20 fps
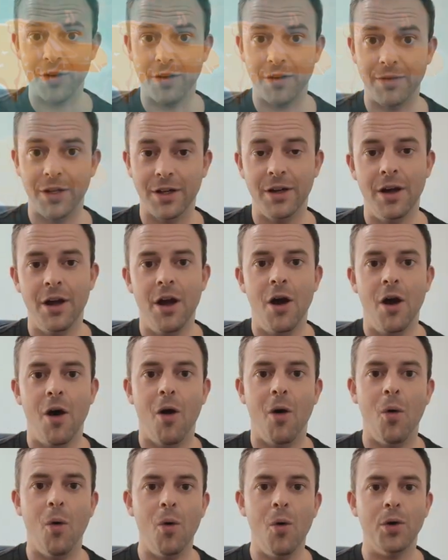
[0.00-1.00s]
traveler
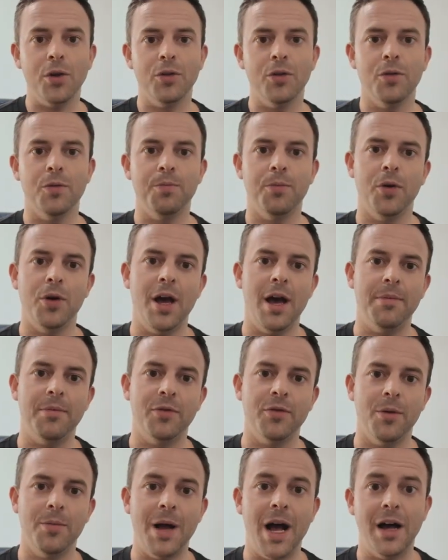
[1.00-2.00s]
or you're
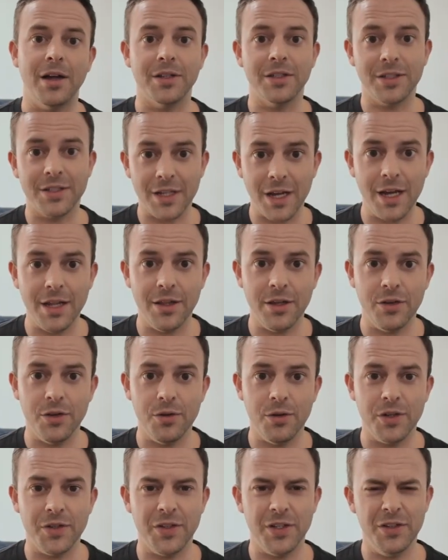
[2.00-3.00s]
perhaps from outside the
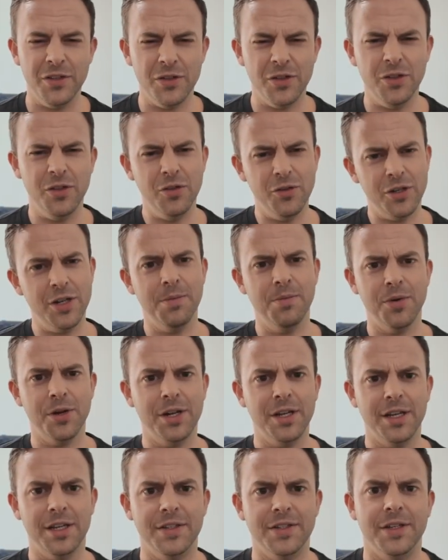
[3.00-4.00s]
US, is usually
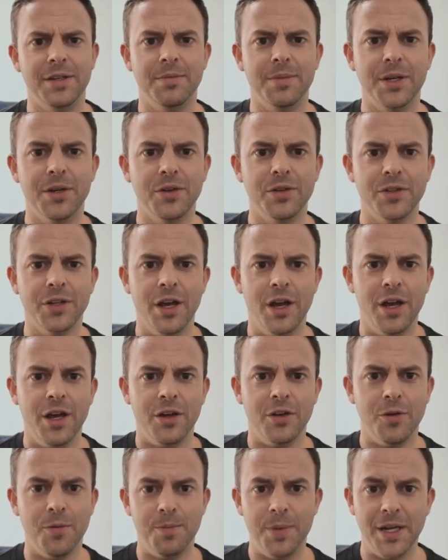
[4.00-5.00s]
pretty easy because
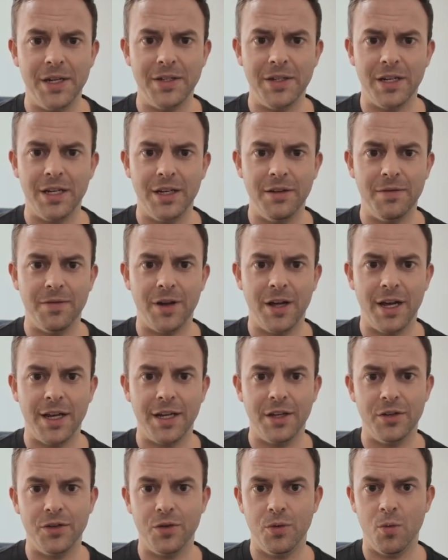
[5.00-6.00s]
you're basically
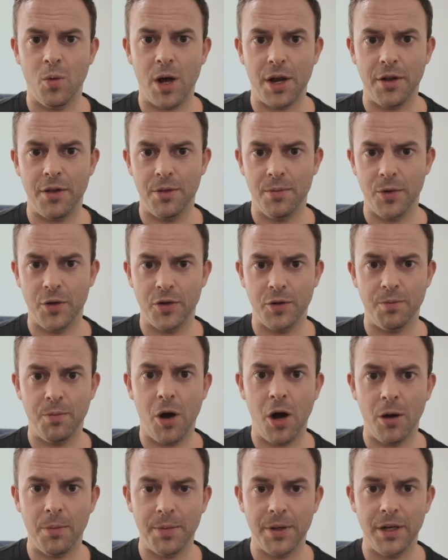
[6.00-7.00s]
flying into one of the most
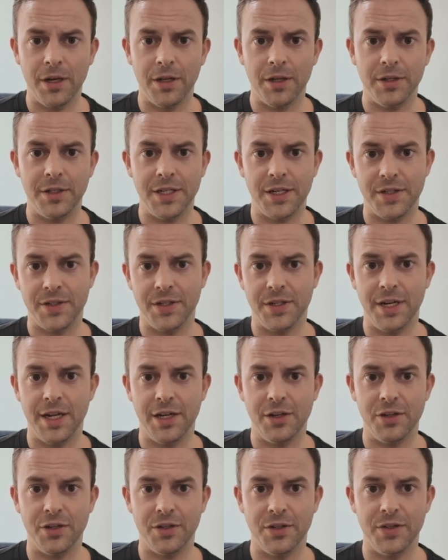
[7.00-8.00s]
popular
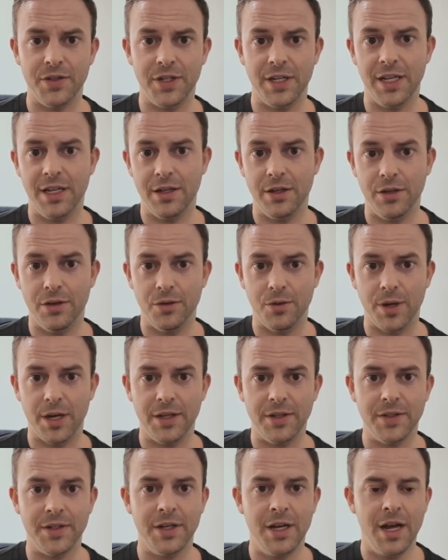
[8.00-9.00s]
destinations in the
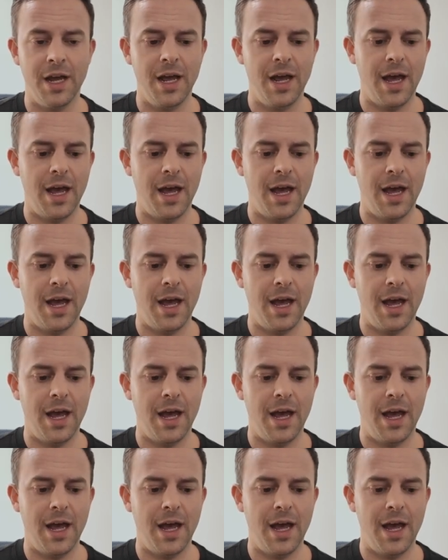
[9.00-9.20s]
US.